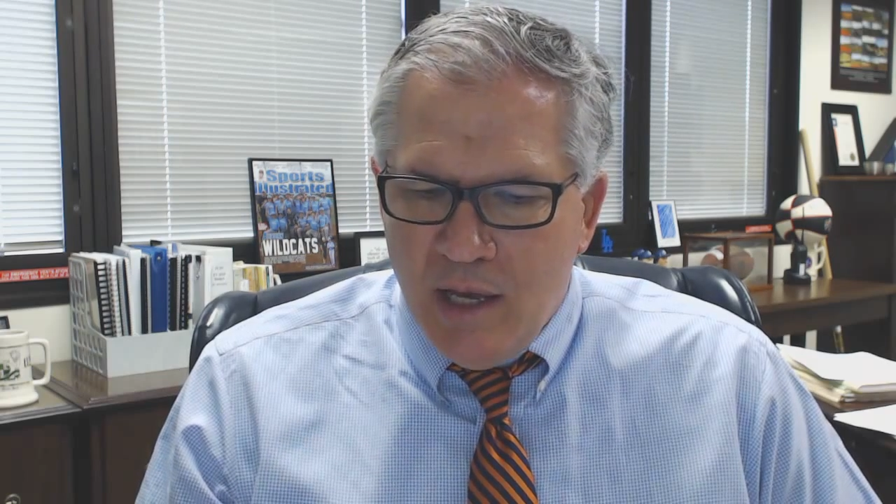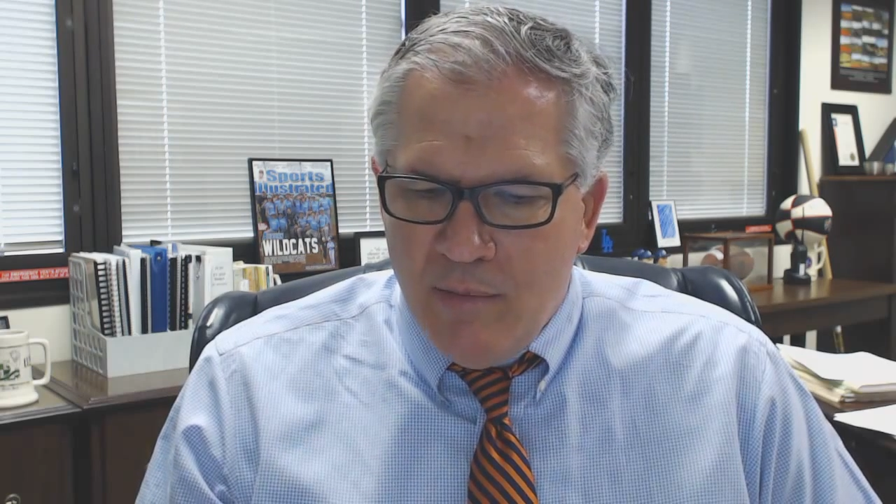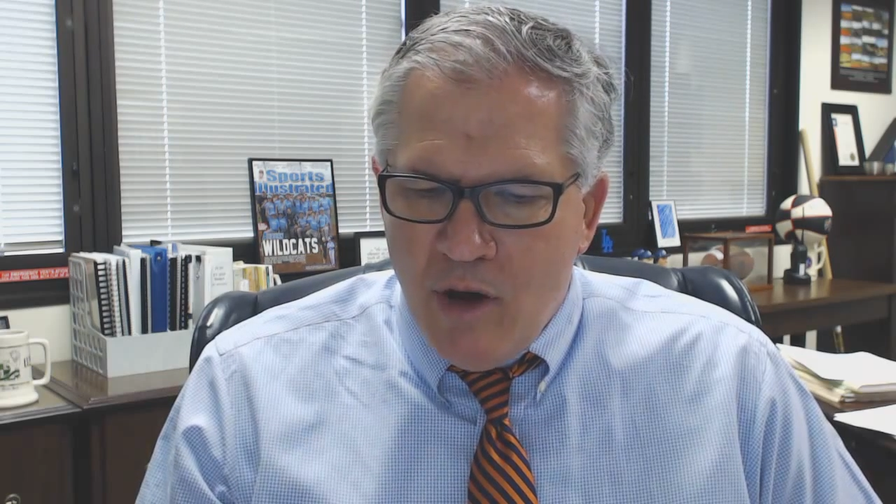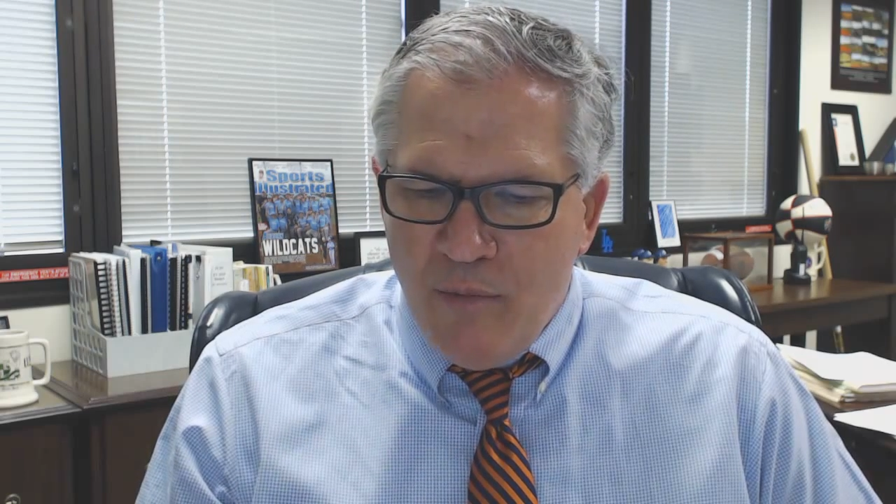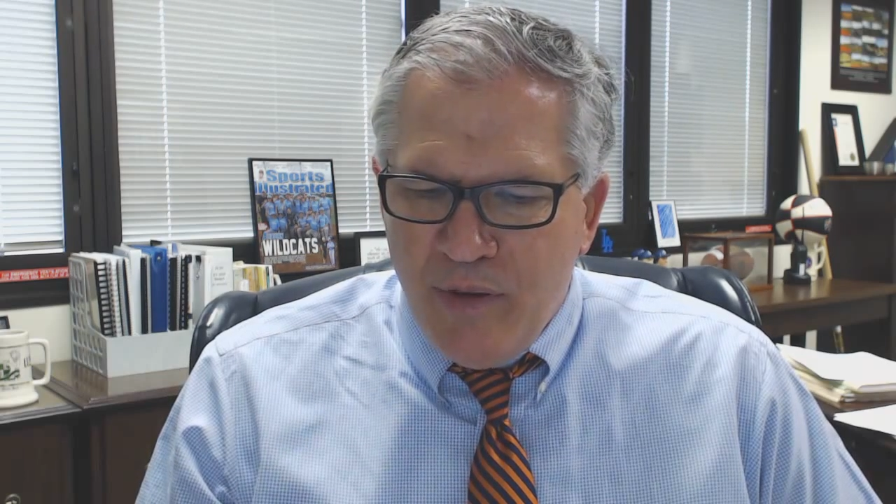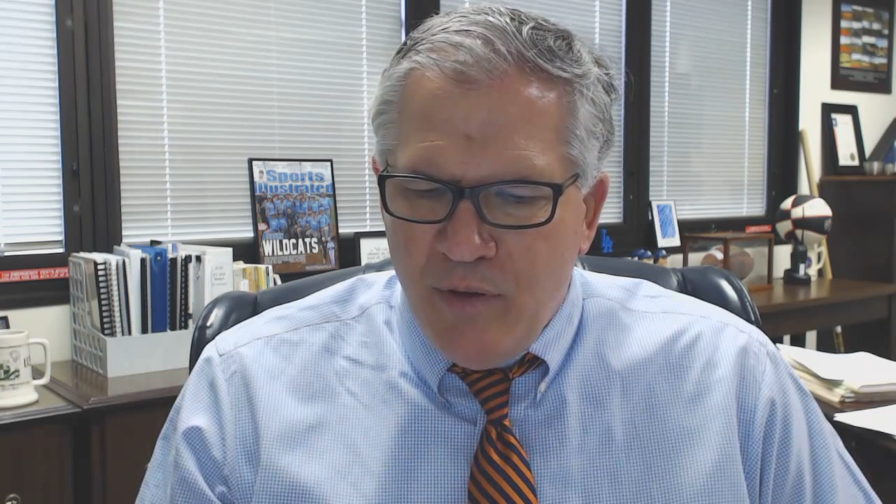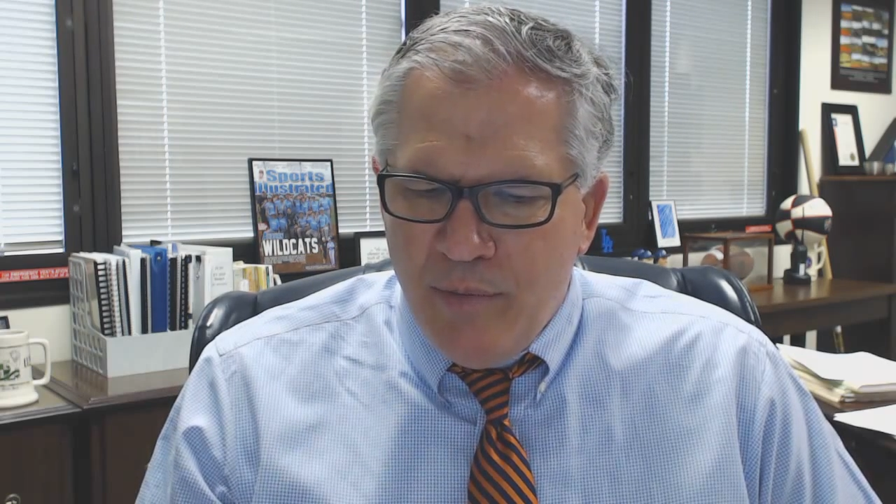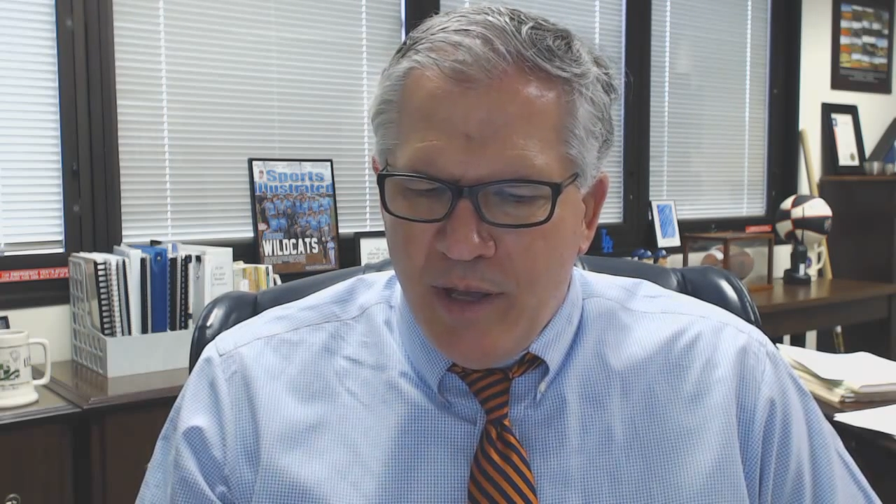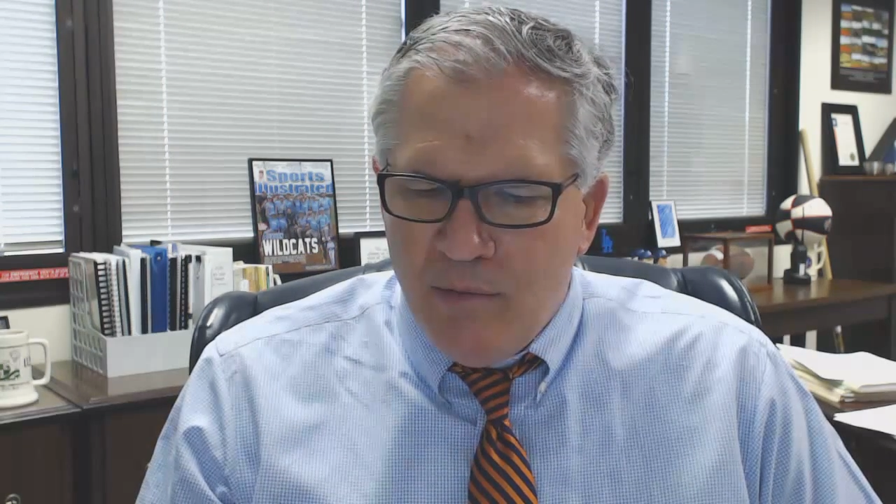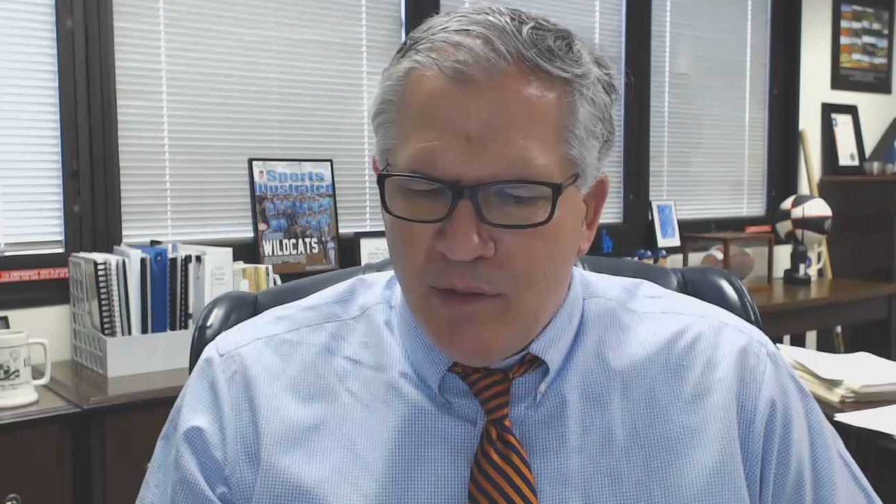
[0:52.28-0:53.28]
I'm hoping
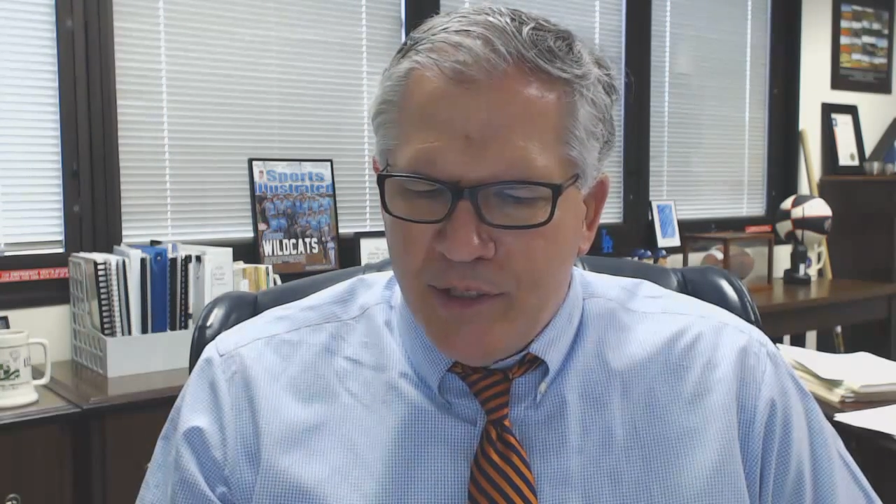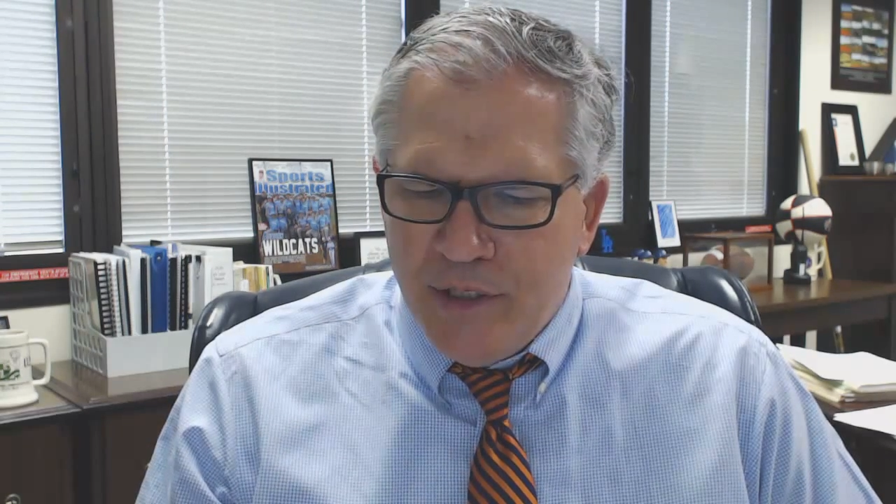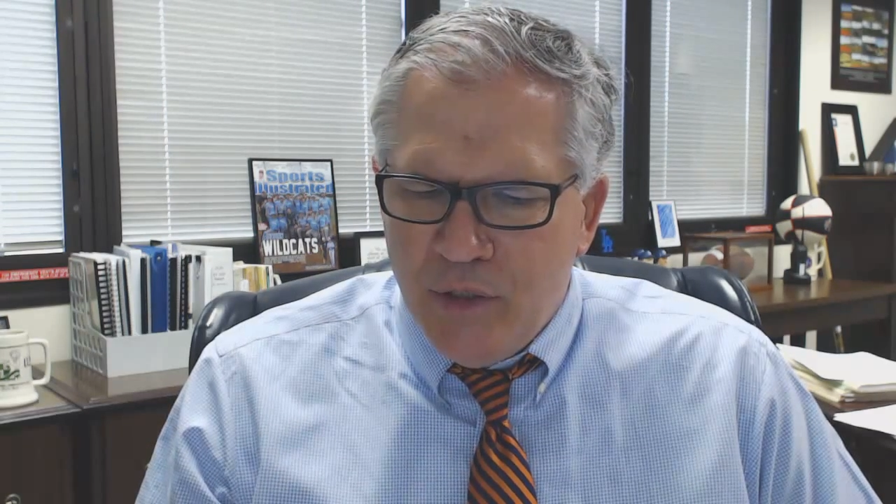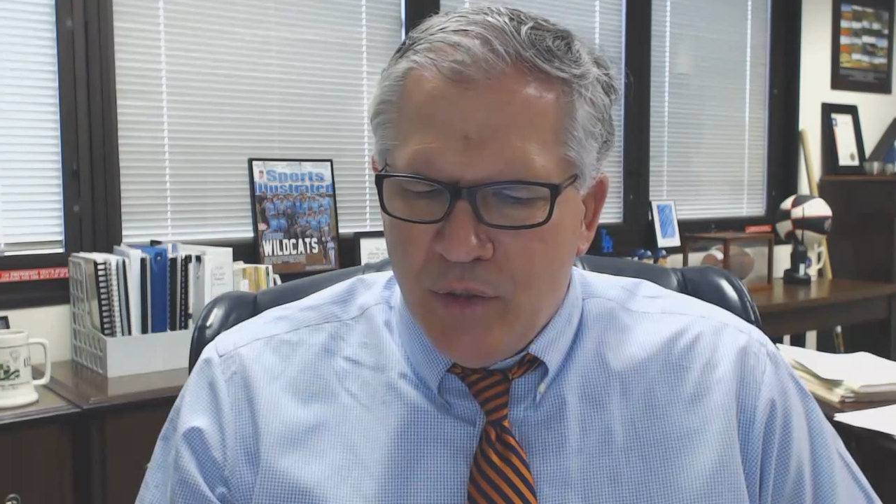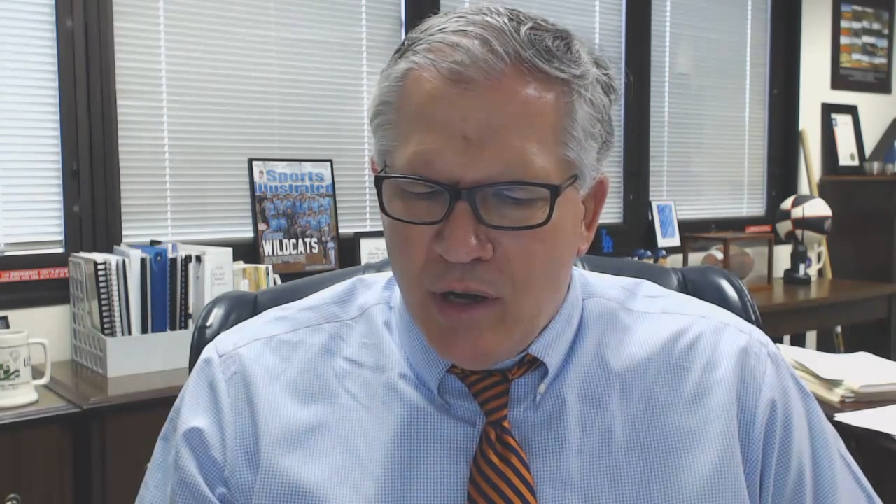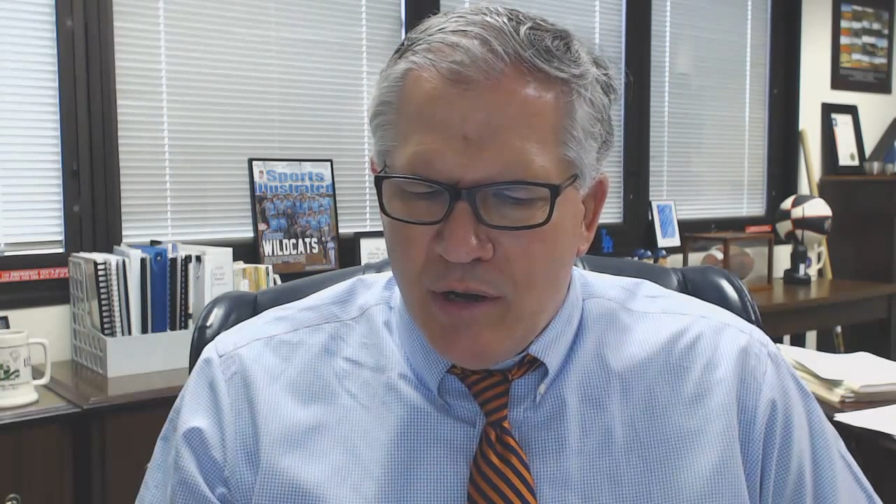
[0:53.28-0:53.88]
you'll be able to